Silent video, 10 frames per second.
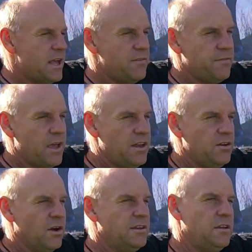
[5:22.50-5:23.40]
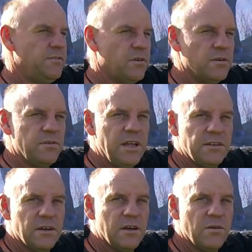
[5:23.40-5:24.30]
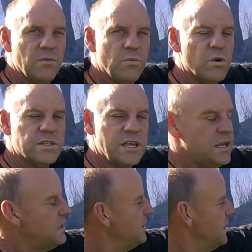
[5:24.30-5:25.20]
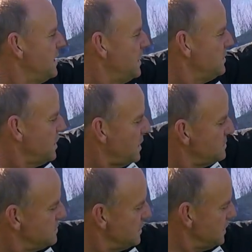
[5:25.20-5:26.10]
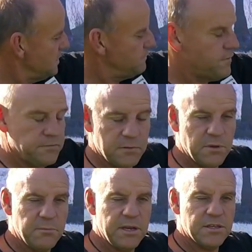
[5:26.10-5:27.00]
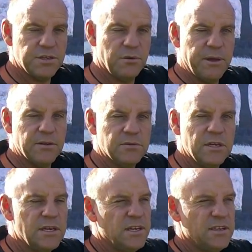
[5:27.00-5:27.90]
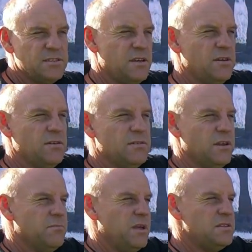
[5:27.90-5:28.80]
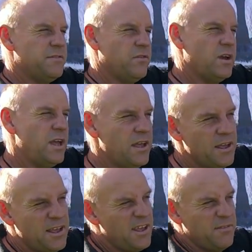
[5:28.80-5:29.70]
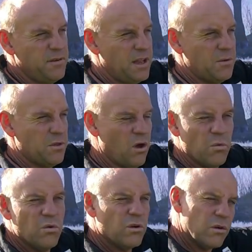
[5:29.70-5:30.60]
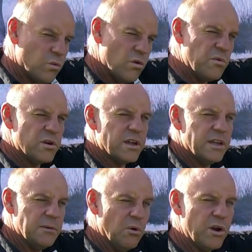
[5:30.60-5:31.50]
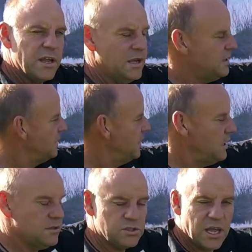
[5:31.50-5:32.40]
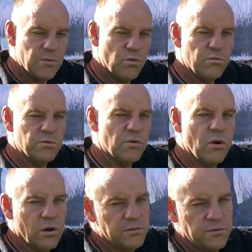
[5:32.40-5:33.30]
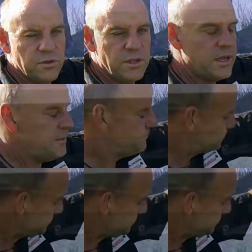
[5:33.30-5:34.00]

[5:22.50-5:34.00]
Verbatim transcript: we have a 95 litre water tank encased in 50 millimeter chiller panel. So it means if I fill it up with hot water or warm water in the morning, it'll stay warm or hot through the day.